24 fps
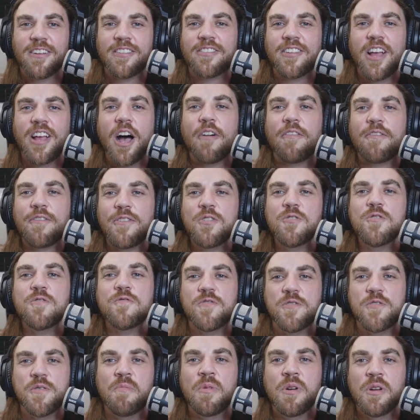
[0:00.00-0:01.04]
So a few of
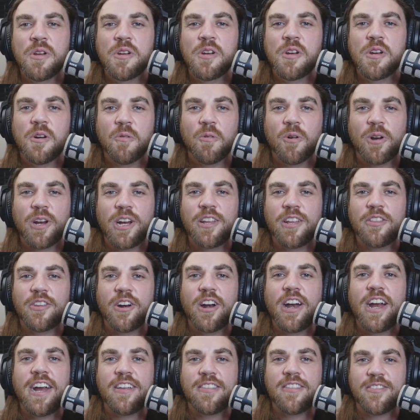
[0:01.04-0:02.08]
them were getting their
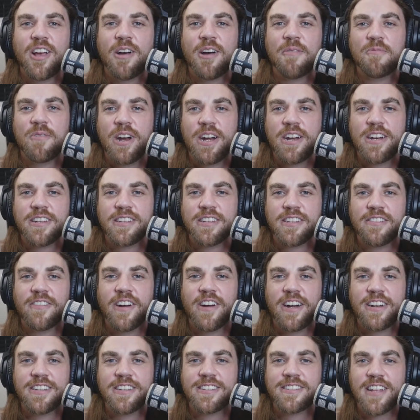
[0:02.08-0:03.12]
hands up, ready
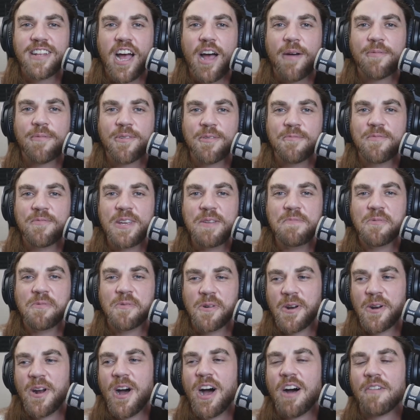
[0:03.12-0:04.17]
to stop some people.
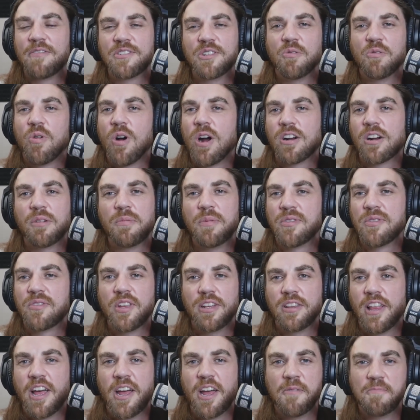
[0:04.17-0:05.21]
And an officer walked up and
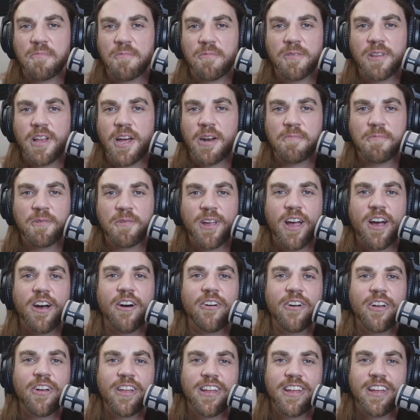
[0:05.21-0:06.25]
said, let them
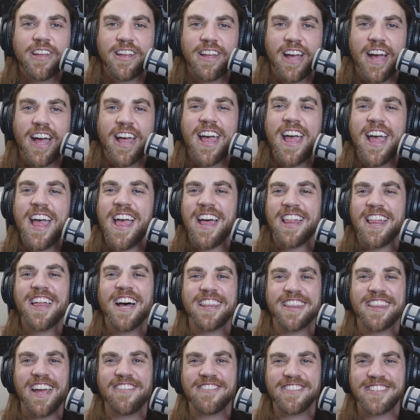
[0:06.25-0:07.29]
go." I
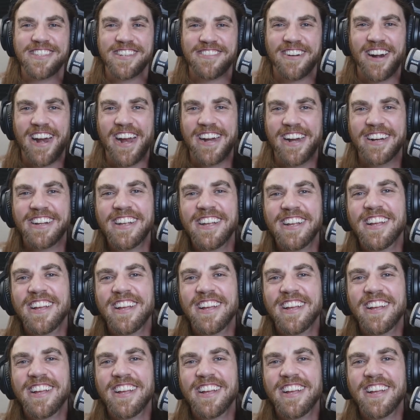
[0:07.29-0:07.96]
thought that was great.